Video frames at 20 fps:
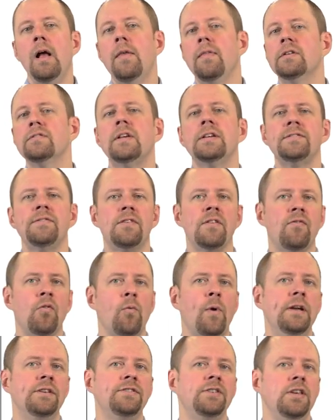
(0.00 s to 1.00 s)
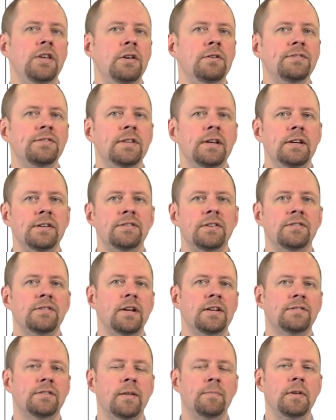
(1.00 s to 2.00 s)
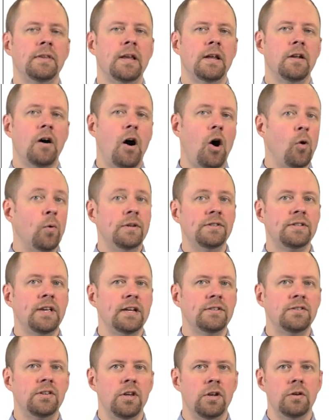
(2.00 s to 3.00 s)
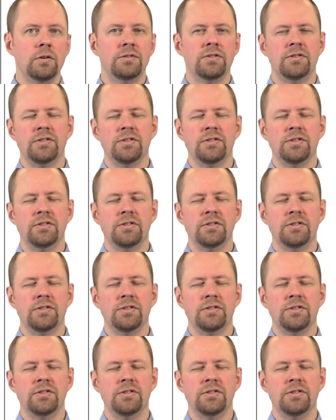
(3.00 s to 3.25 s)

There's lots of different ways to use this. It's not something that always gets used.